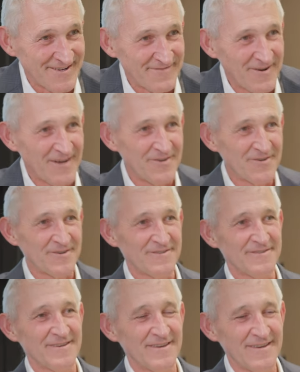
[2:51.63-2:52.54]
If I look
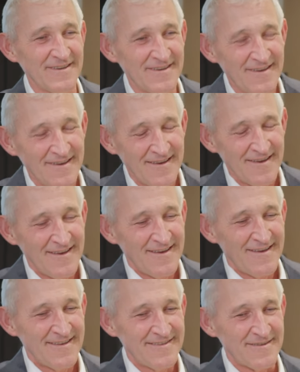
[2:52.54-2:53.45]
at the,
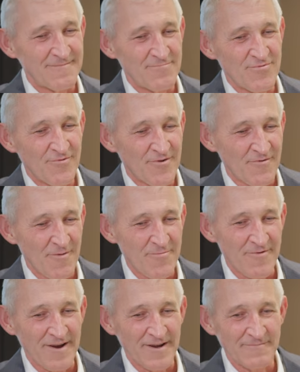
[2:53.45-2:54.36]
the broader
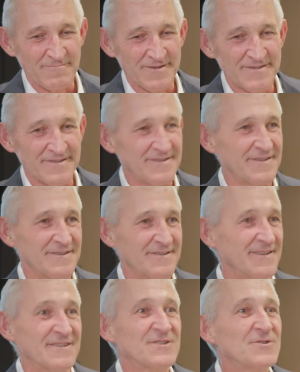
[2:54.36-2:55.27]
operating
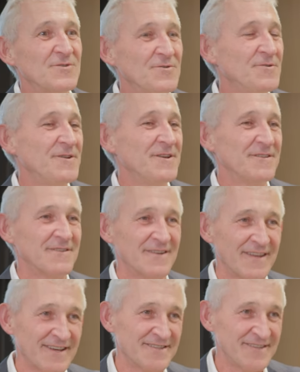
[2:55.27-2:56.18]
businesses, excluding the
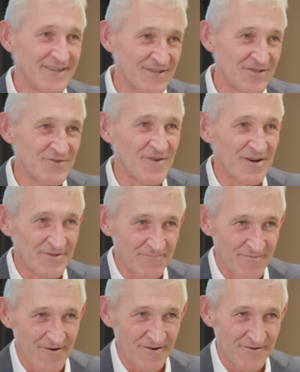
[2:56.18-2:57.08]
legacy
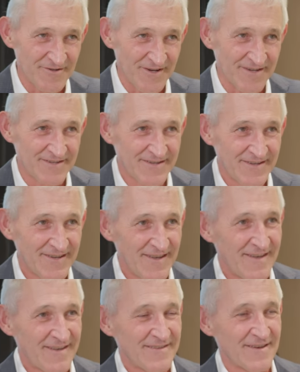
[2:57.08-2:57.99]
construction projects,
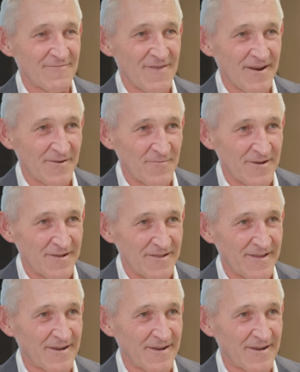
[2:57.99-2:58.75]
they're running well.